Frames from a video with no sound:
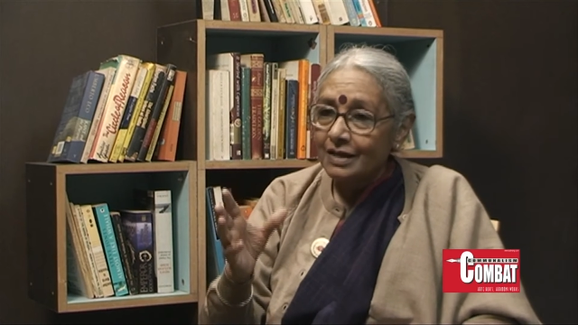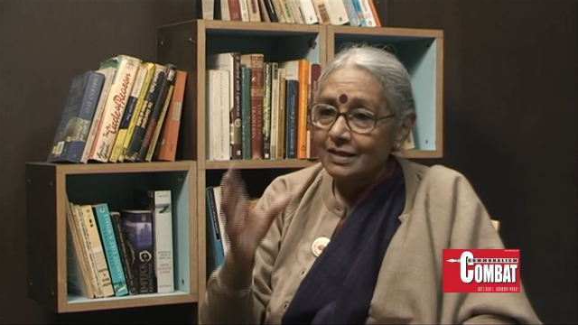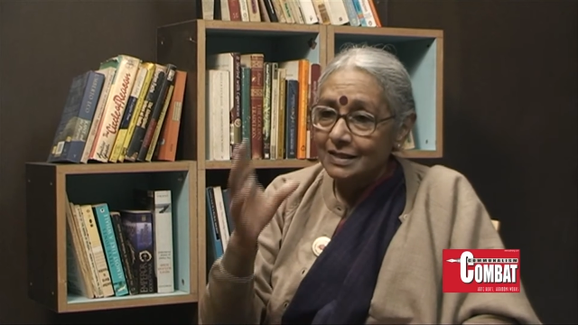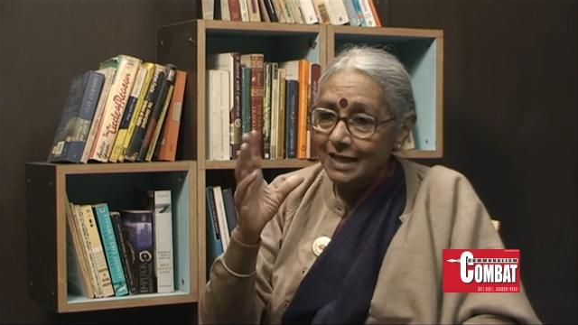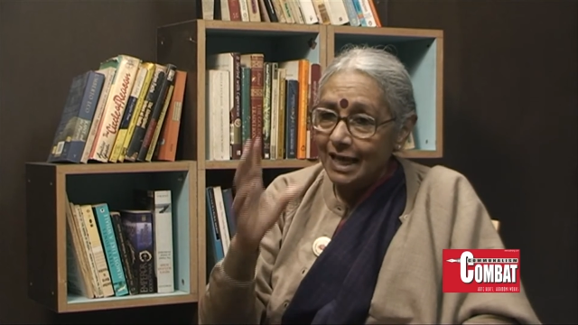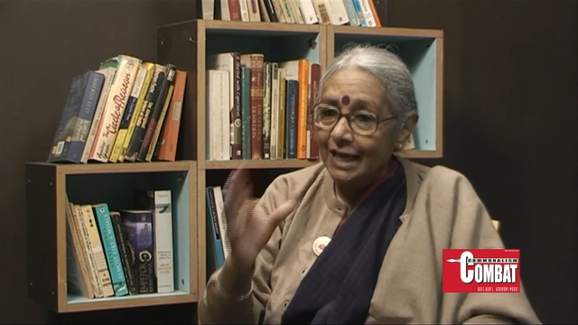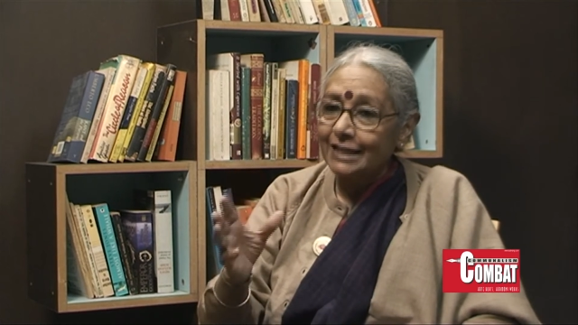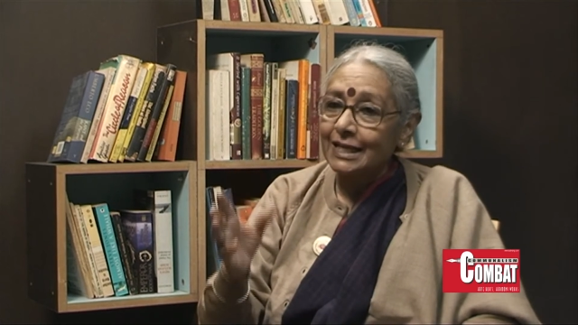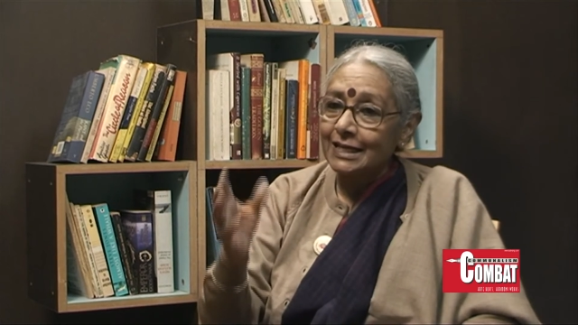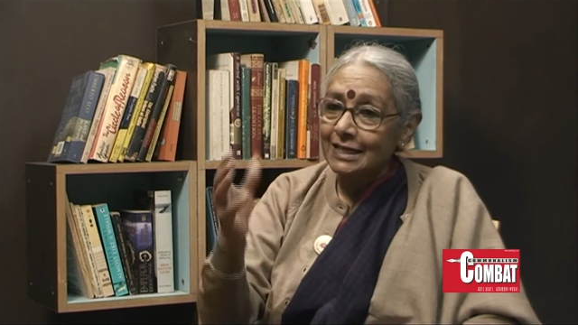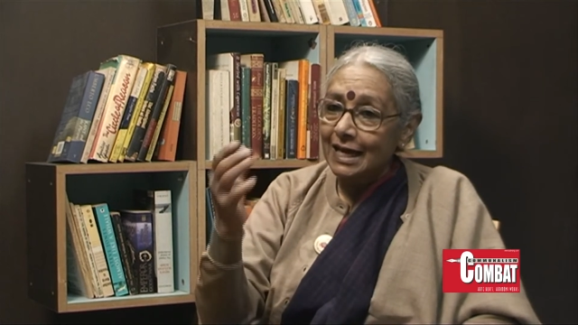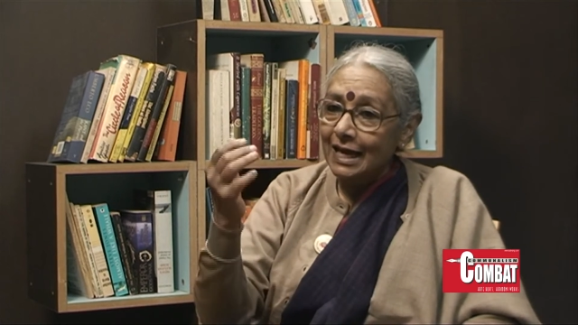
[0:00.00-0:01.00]
saying
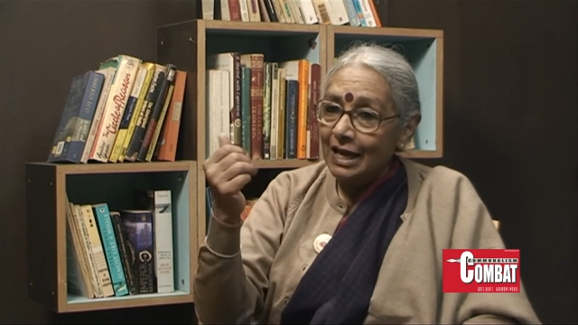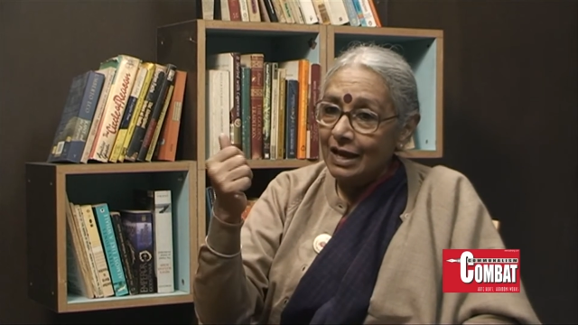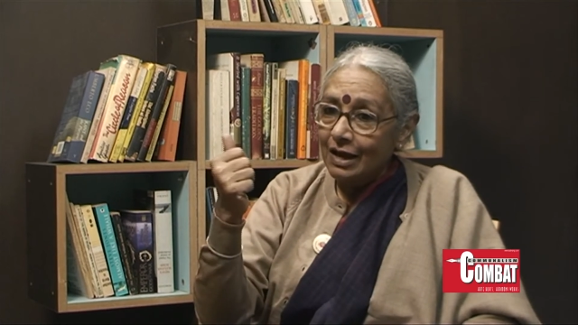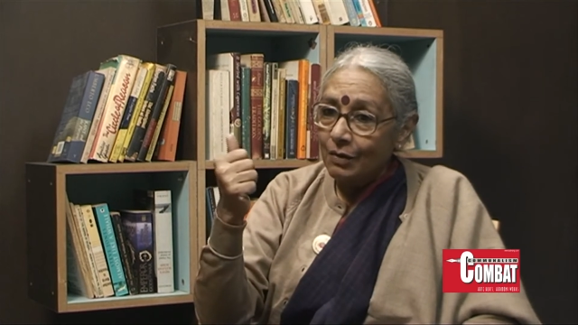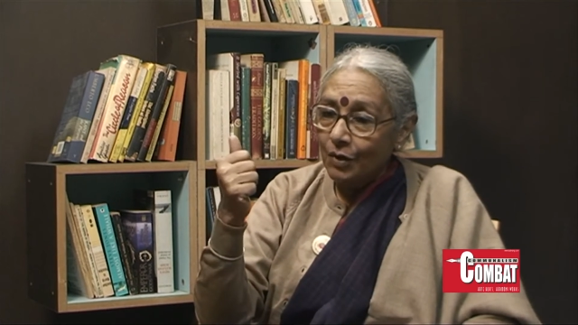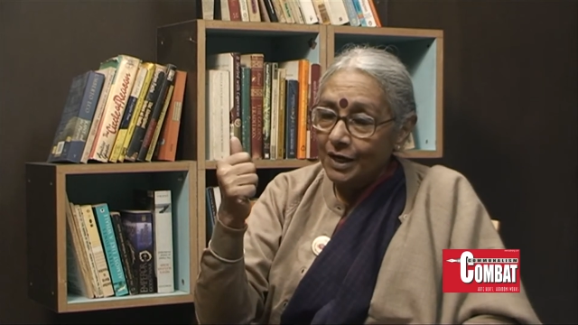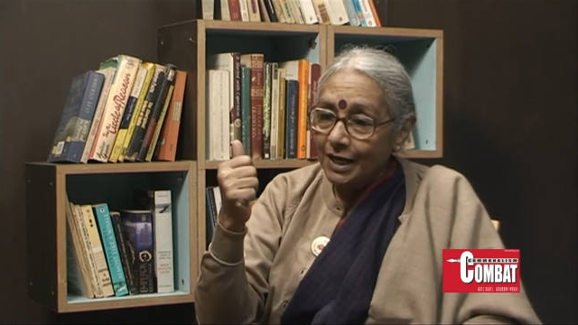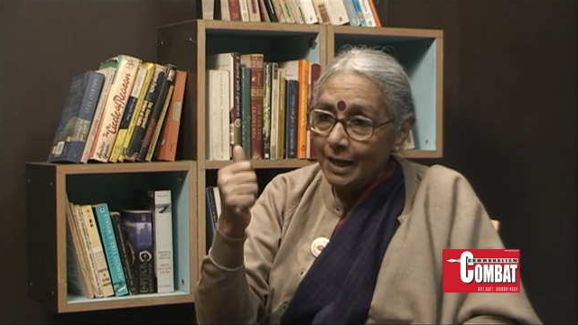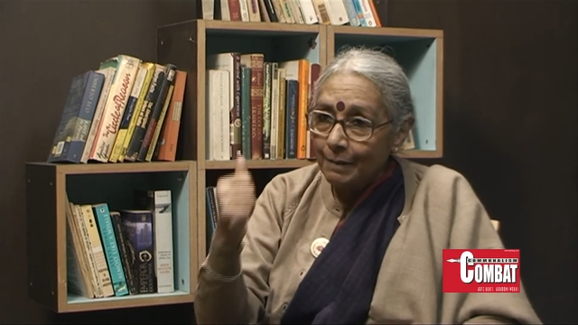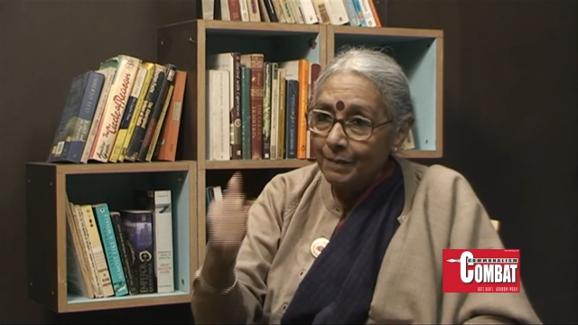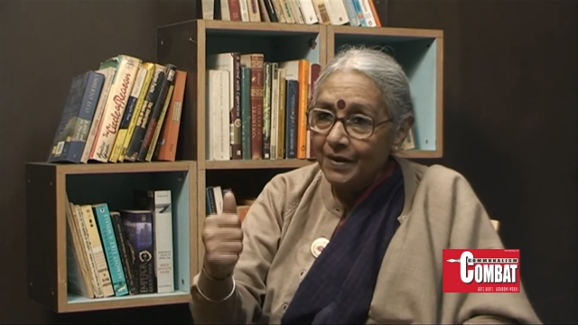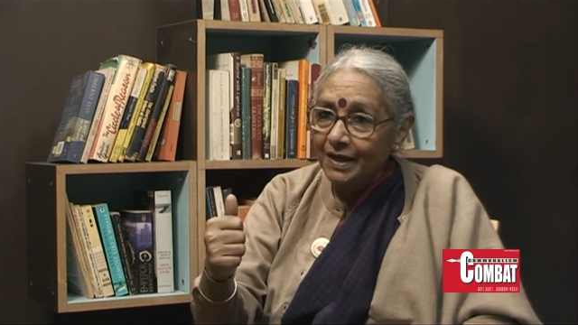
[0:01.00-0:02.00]
that what an
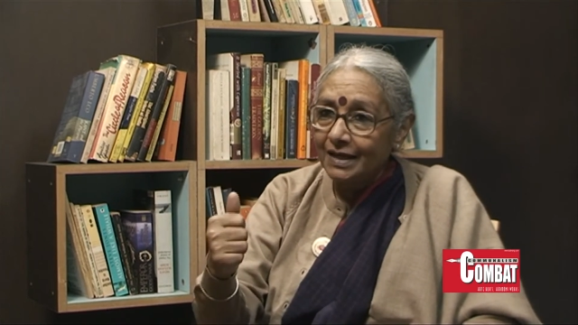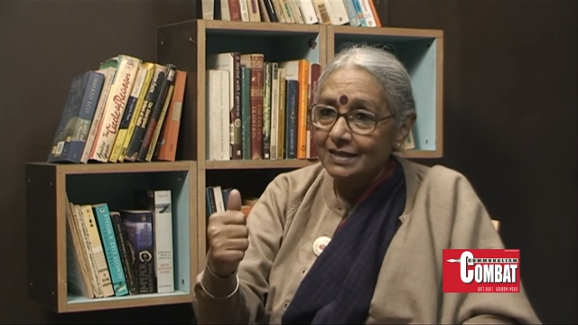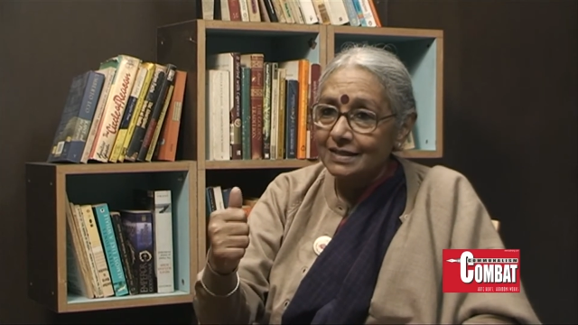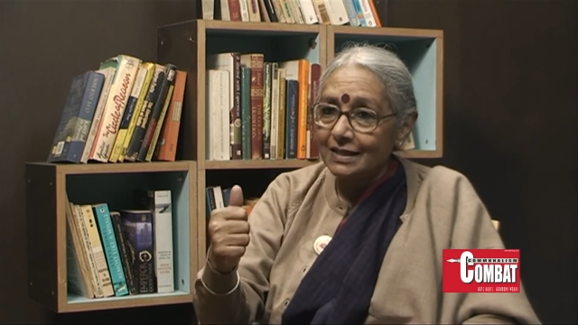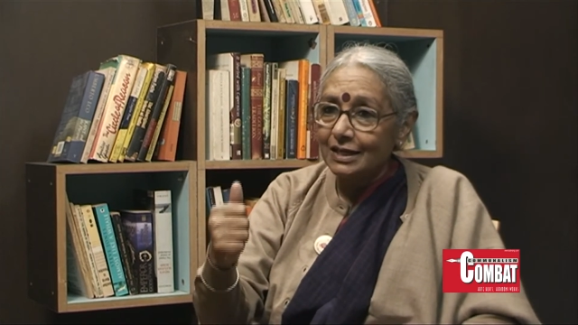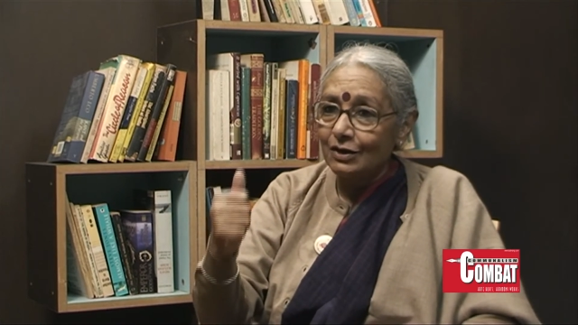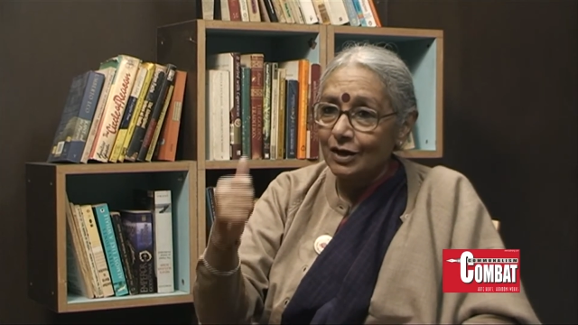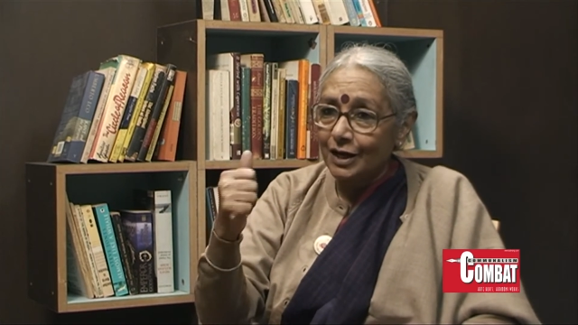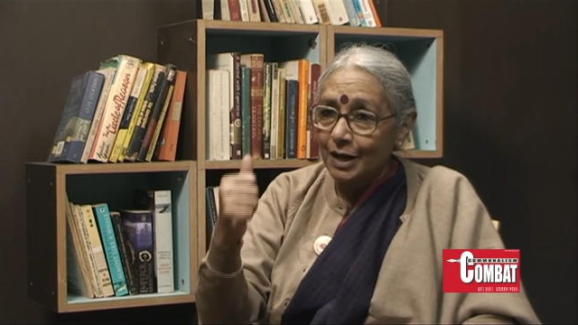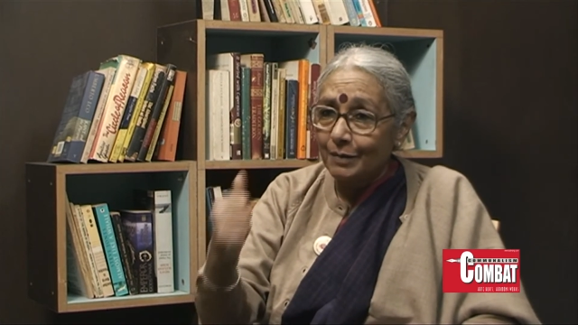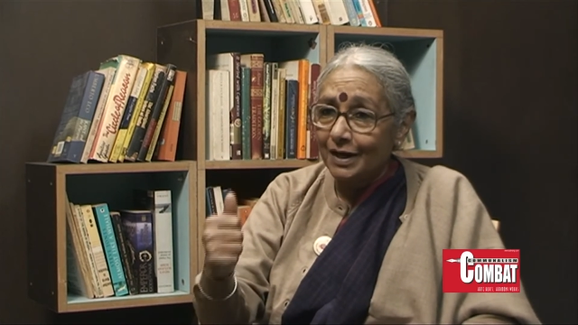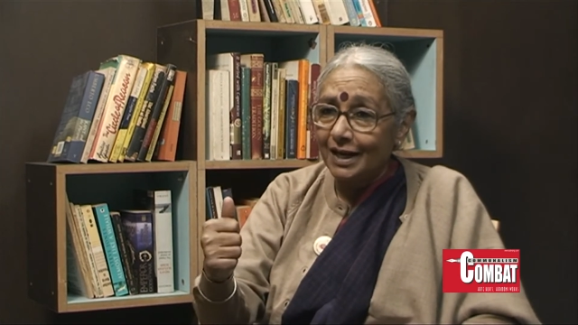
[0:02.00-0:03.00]
MP can see or an
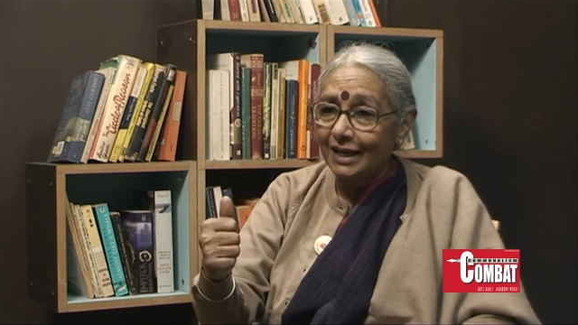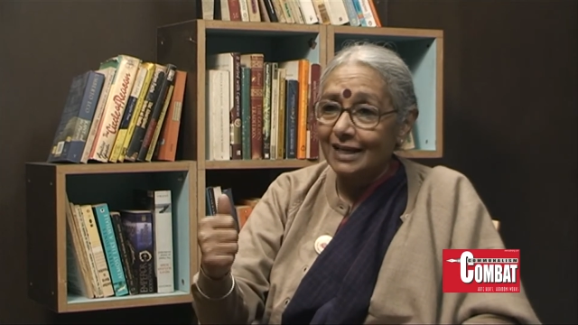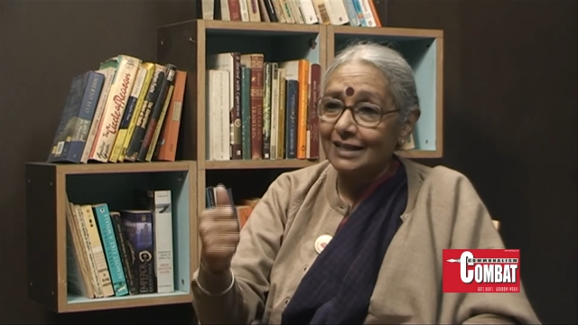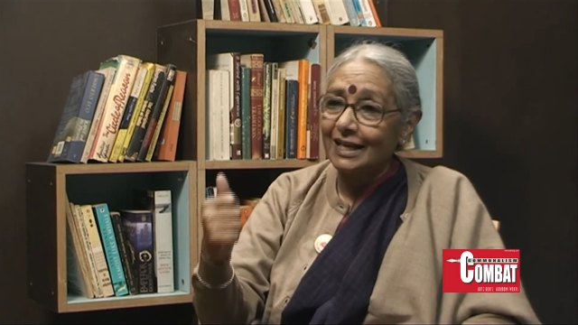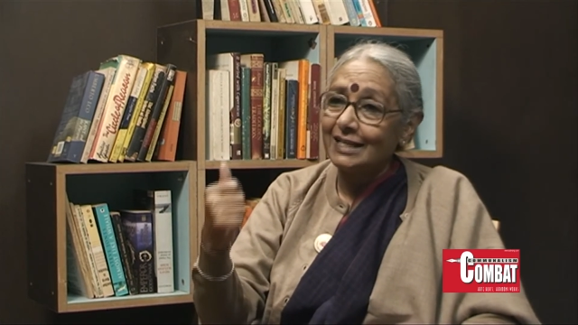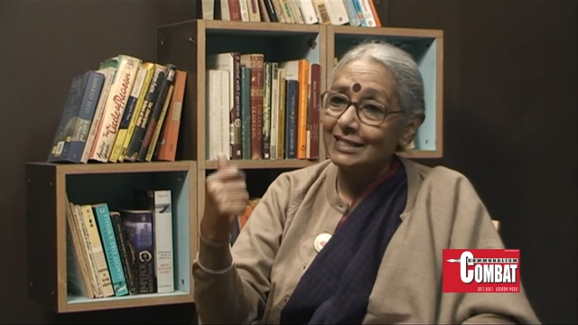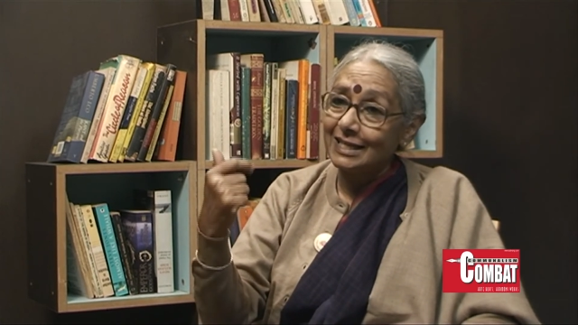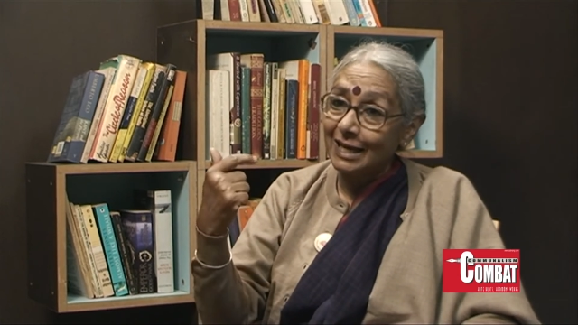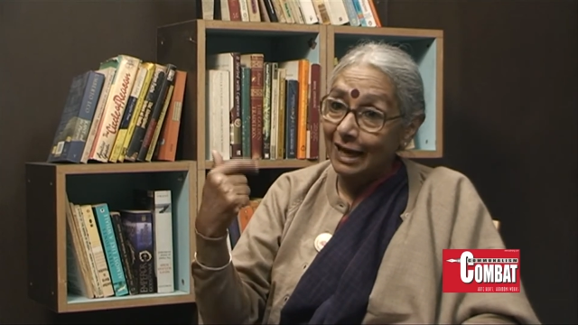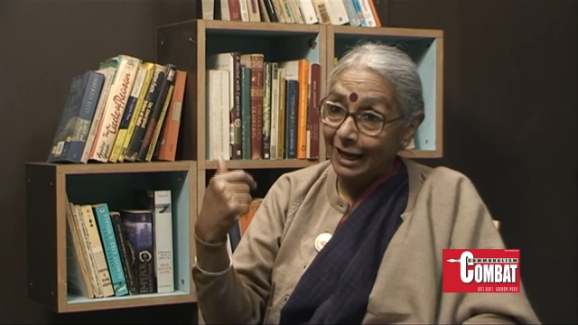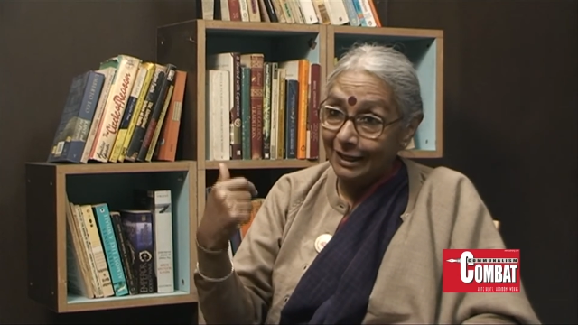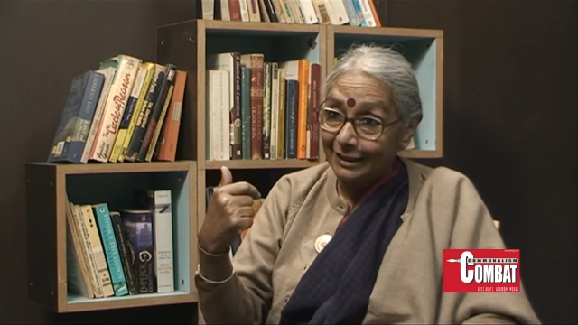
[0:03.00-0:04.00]
MLA can see,
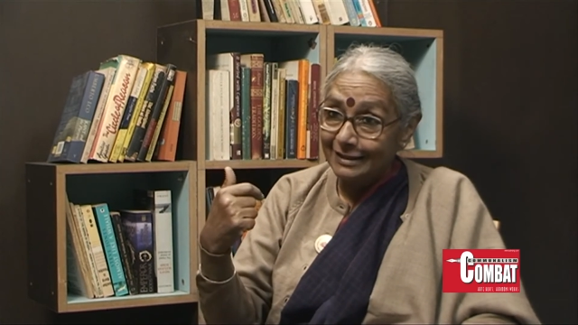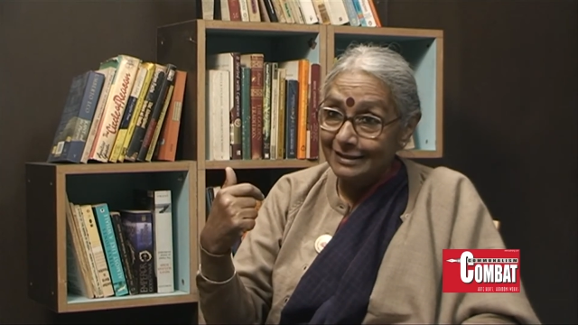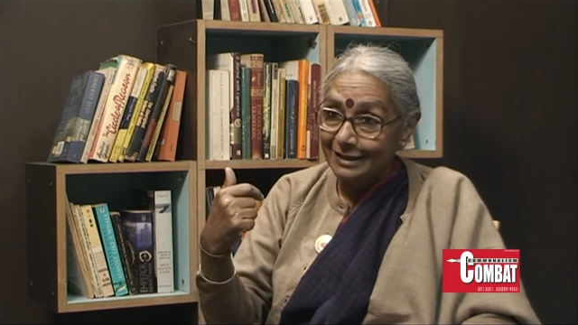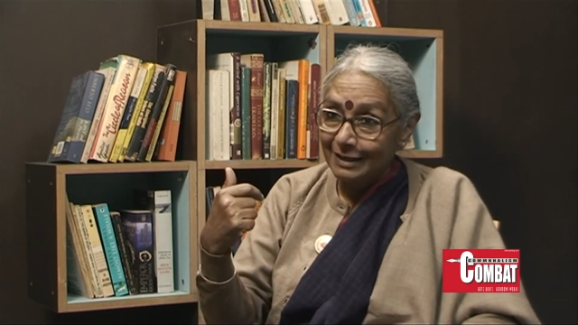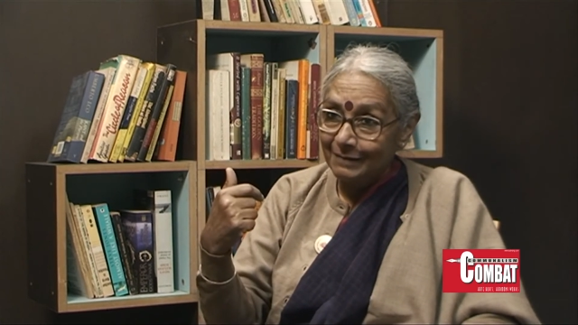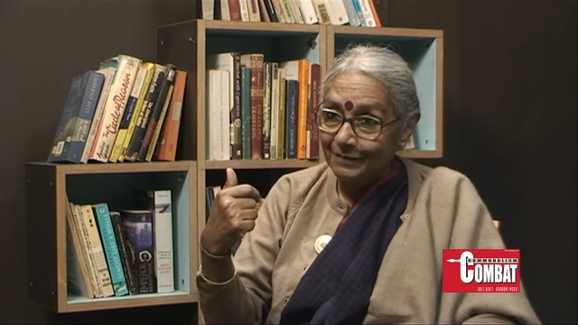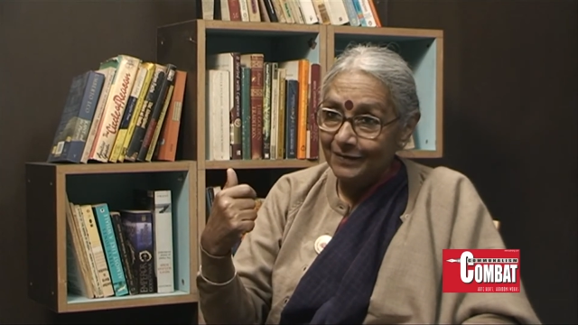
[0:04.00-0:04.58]
I can see,